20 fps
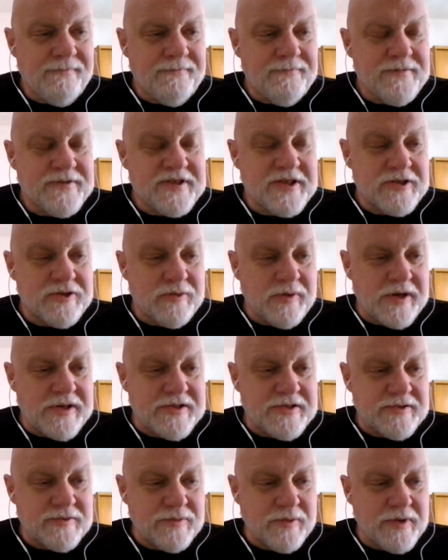
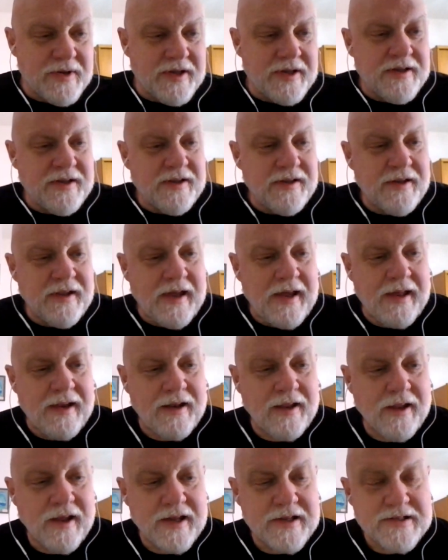situations where he can
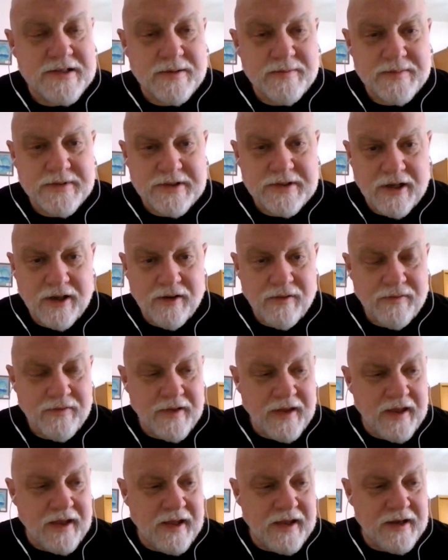analyze himself,
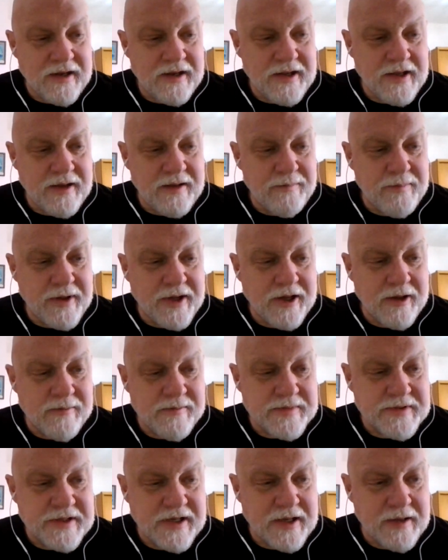and he
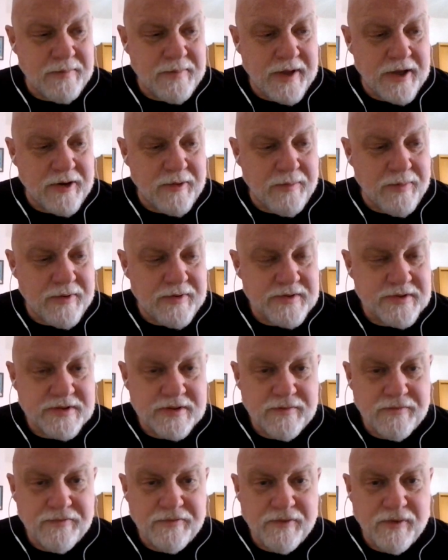becomes a better
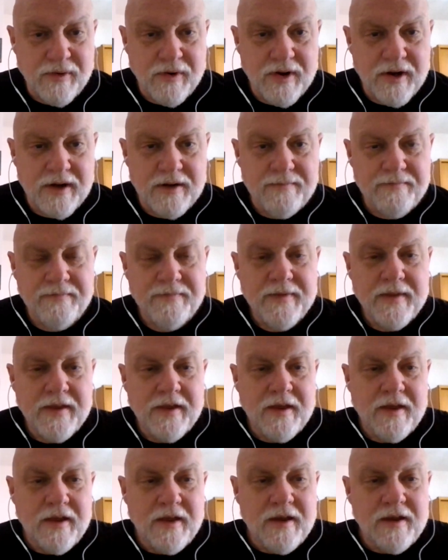person for it.
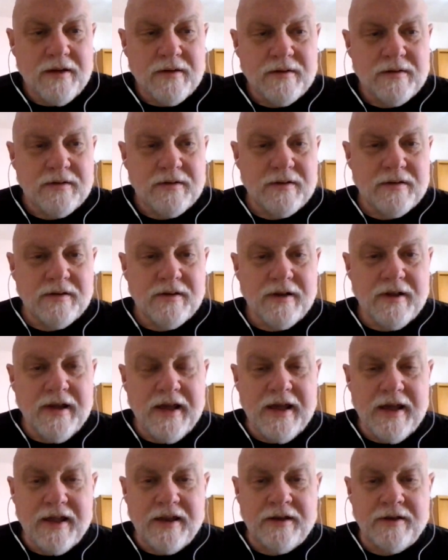
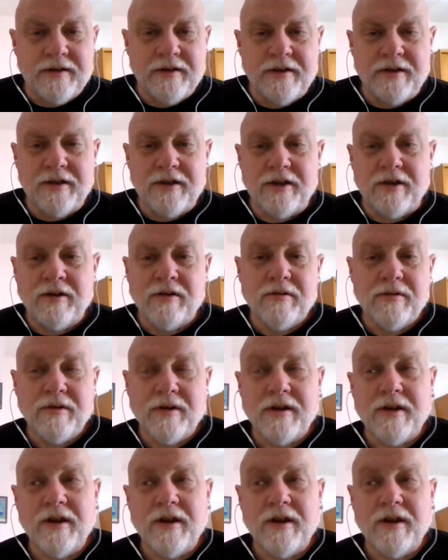And you